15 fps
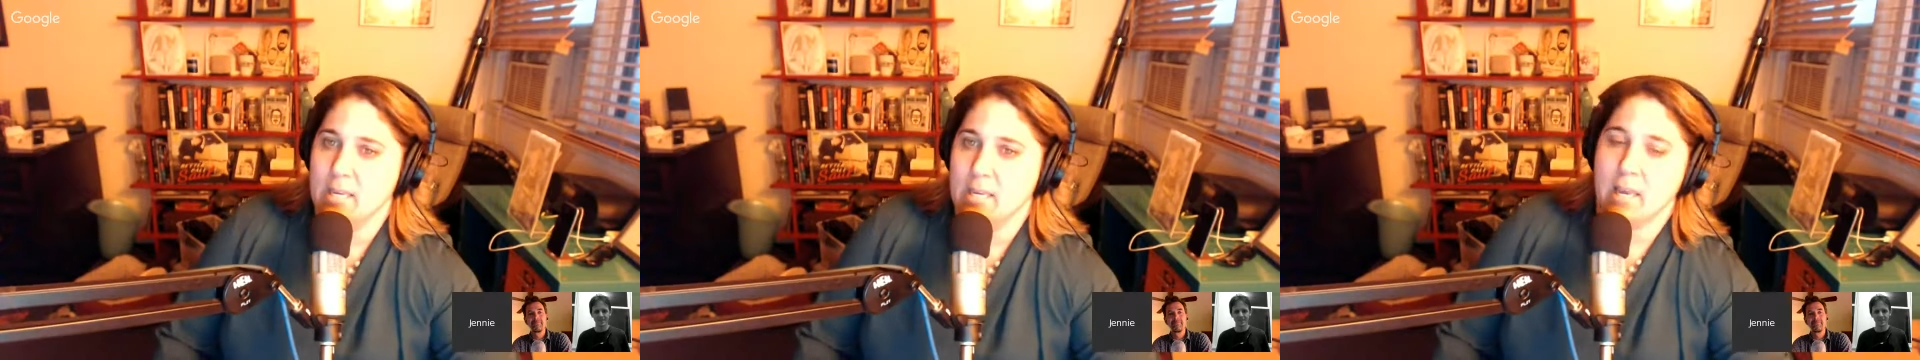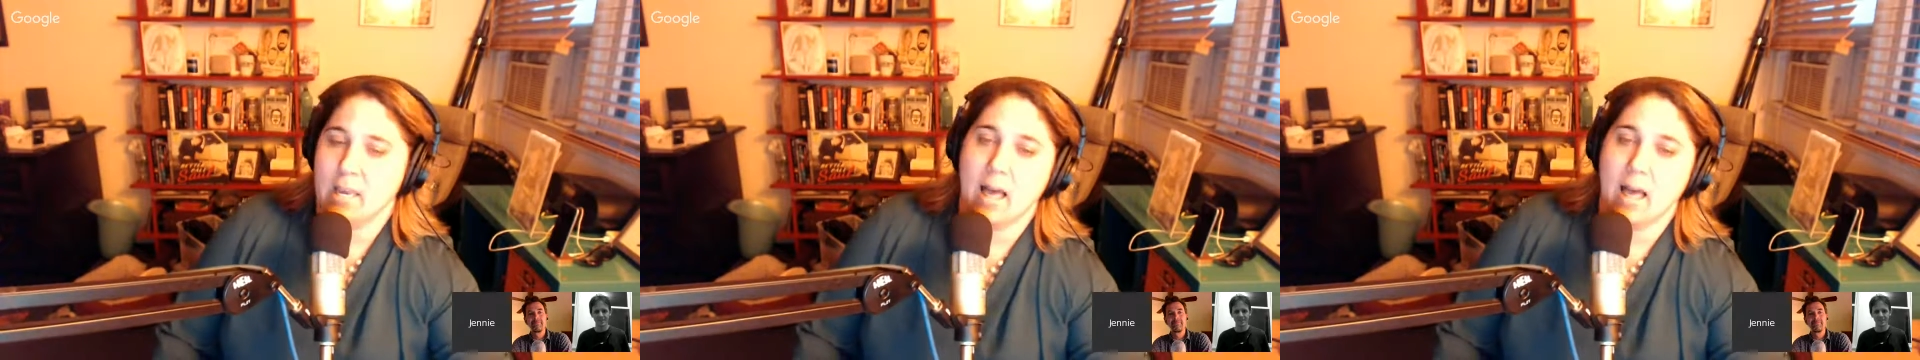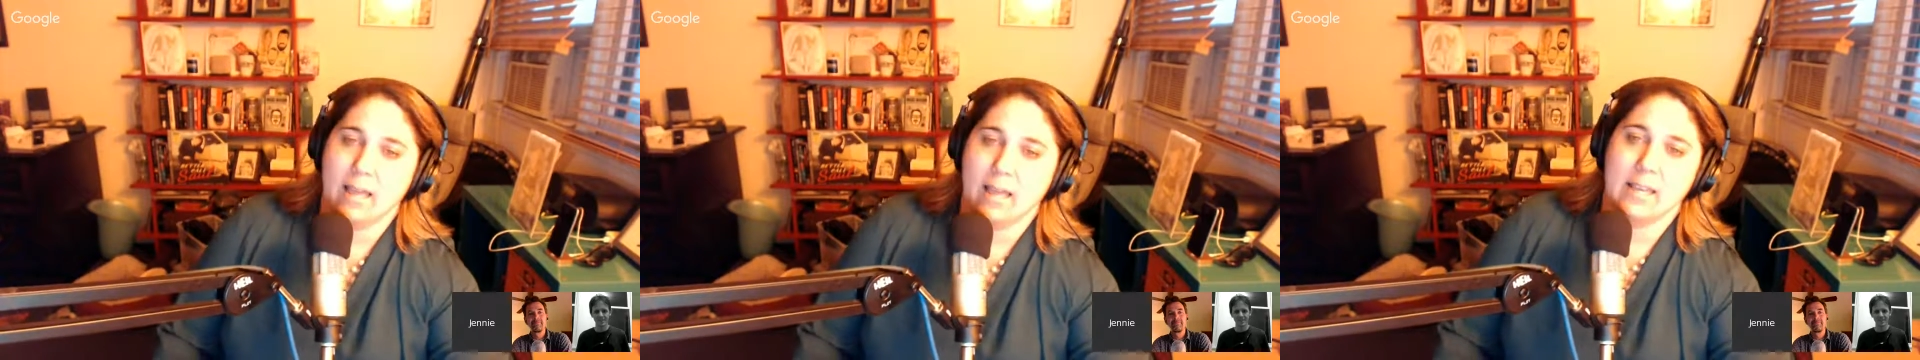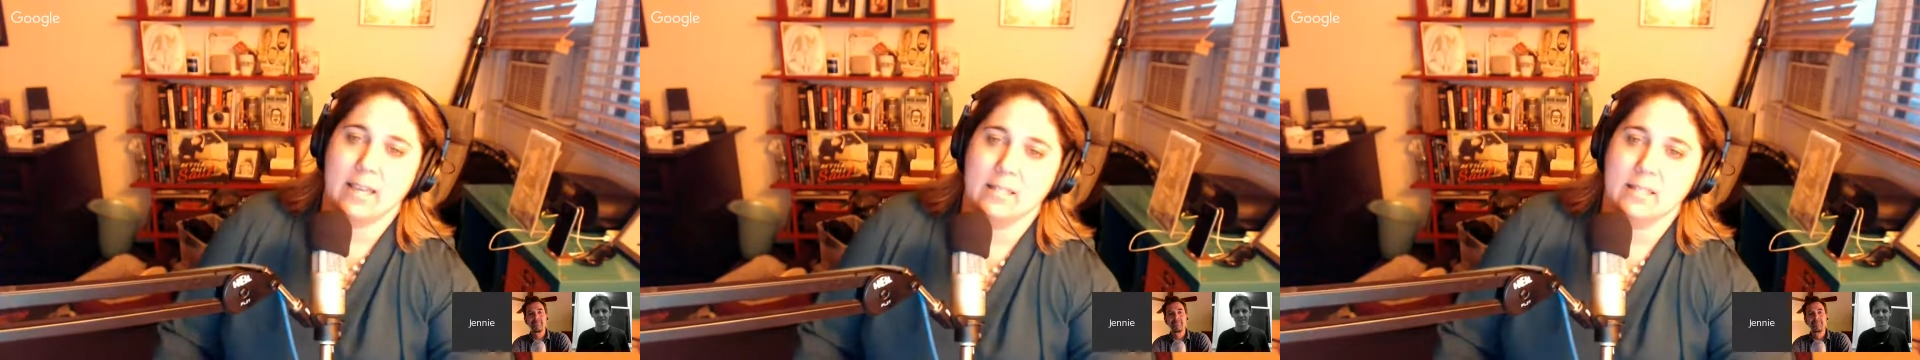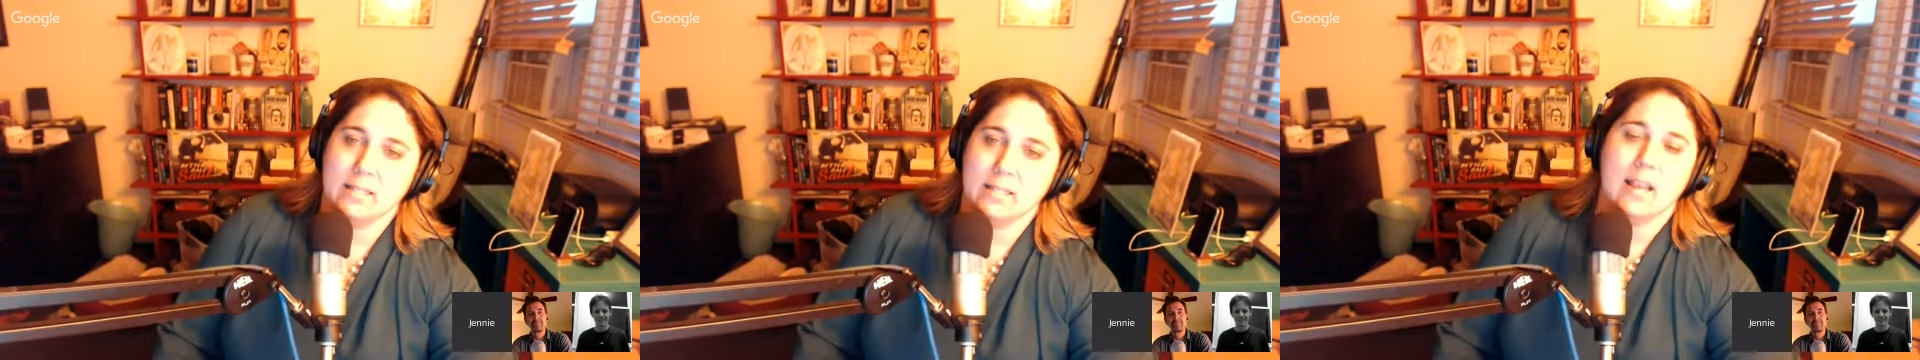
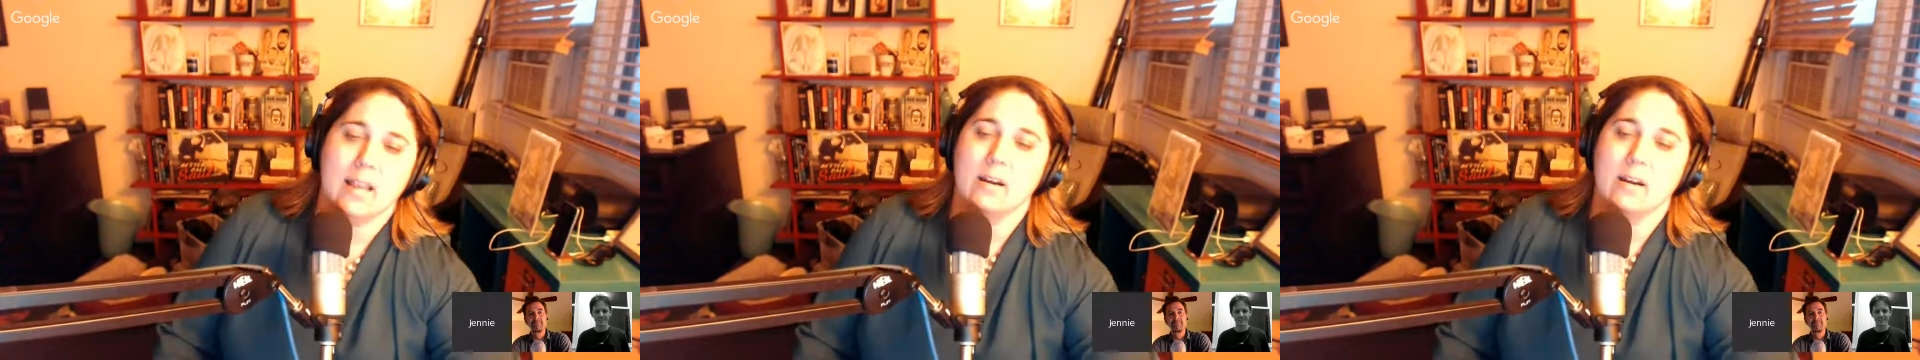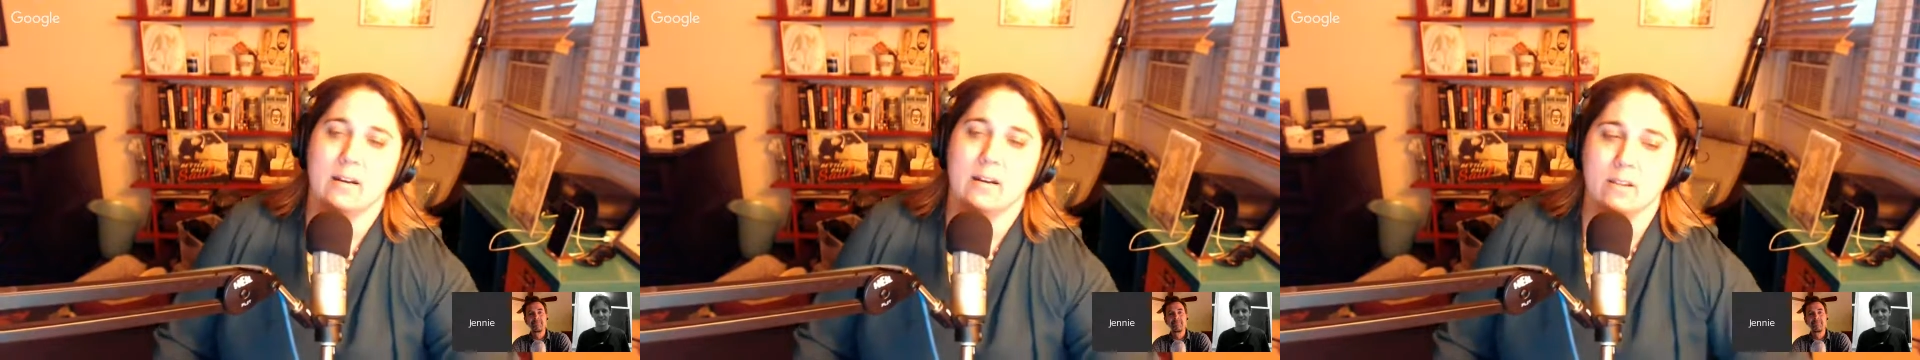kind and